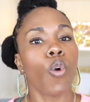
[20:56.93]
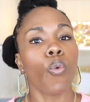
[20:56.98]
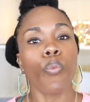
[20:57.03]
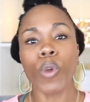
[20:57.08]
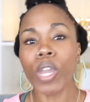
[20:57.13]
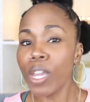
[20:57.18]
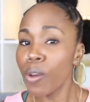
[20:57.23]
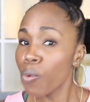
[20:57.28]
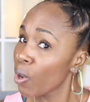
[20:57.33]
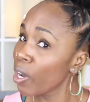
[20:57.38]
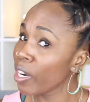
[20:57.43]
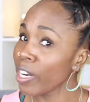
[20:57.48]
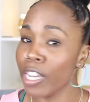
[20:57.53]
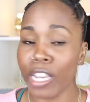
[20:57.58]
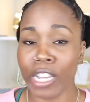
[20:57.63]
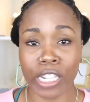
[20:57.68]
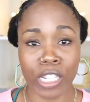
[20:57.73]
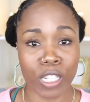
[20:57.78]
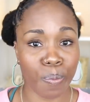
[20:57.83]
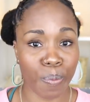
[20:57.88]
We want
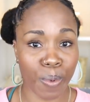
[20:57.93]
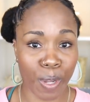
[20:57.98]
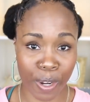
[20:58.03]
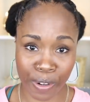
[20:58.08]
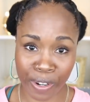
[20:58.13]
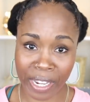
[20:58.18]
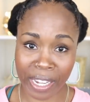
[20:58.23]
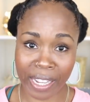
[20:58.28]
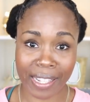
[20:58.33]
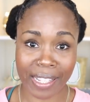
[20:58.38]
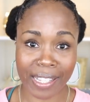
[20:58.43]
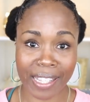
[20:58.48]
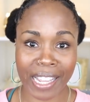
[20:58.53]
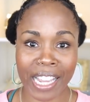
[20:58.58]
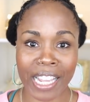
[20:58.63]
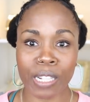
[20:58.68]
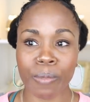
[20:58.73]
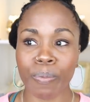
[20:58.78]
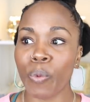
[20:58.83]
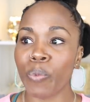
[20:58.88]
to experience
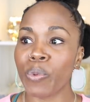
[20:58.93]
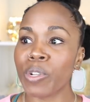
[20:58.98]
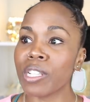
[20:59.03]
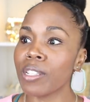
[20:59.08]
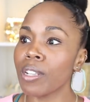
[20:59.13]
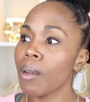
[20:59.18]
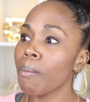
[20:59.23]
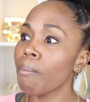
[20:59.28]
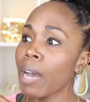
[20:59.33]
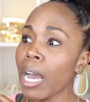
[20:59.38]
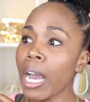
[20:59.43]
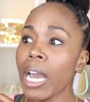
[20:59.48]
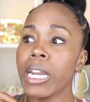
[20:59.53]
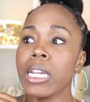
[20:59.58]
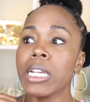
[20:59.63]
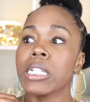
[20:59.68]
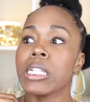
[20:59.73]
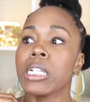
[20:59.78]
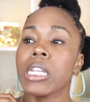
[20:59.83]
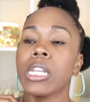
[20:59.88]
things, but when
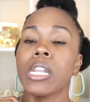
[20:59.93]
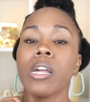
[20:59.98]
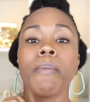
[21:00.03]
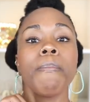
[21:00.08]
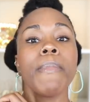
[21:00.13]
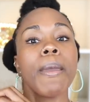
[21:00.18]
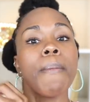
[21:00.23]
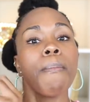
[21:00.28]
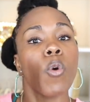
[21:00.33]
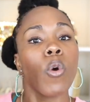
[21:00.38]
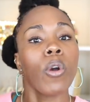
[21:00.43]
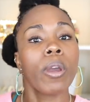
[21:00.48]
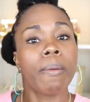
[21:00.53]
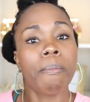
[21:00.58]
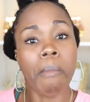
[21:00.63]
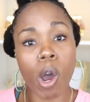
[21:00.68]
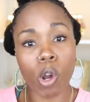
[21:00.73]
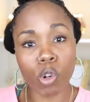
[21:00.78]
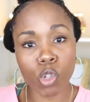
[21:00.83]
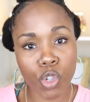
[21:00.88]
somebody is a little bit more
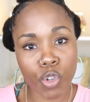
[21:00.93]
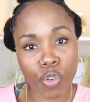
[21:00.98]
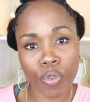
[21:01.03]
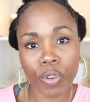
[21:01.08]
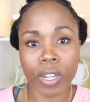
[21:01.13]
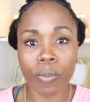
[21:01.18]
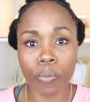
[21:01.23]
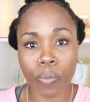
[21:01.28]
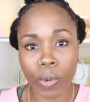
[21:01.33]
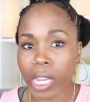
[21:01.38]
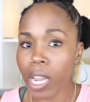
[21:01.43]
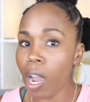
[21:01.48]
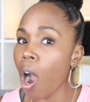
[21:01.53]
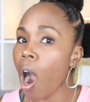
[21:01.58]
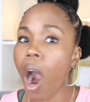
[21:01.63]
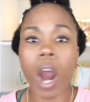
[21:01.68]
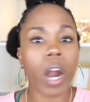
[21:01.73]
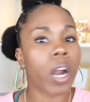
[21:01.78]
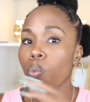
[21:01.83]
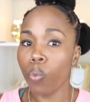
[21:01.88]
emotional than we
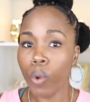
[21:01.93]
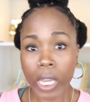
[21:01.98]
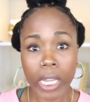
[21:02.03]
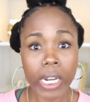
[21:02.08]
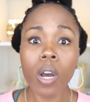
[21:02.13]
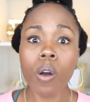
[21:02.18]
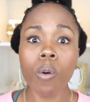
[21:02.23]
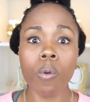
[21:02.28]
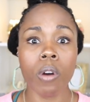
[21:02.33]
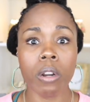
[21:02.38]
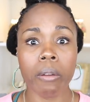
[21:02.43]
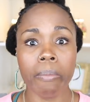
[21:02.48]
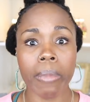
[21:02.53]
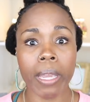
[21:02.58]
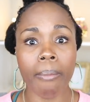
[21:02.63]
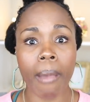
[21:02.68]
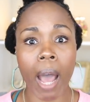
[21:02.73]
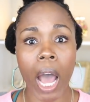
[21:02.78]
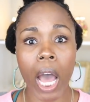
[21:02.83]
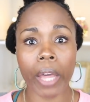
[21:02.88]
are, we don't want to
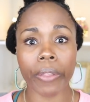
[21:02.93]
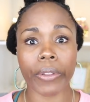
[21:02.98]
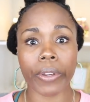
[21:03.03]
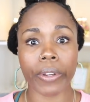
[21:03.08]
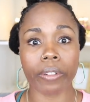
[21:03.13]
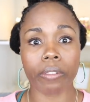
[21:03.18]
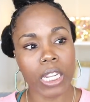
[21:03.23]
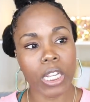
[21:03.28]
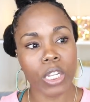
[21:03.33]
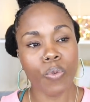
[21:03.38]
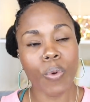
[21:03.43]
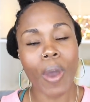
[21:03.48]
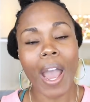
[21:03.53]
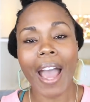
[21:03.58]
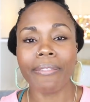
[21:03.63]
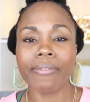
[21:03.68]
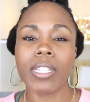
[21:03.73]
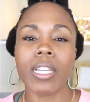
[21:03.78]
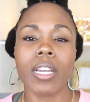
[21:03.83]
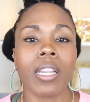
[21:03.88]
be bothered. You
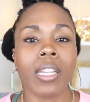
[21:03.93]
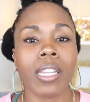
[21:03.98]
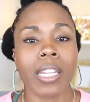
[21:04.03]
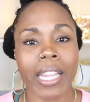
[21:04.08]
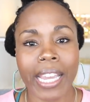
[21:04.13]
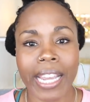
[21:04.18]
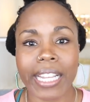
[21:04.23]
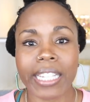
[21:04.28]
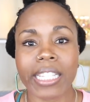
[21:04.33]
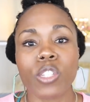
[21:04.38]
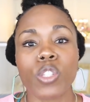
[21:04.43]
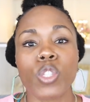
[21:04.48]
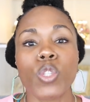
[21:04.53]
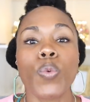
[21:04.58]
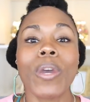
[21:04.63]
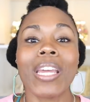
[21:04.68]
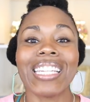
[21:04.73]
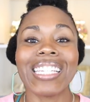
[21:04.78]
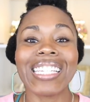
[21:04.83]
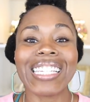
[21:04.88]
have to elect to at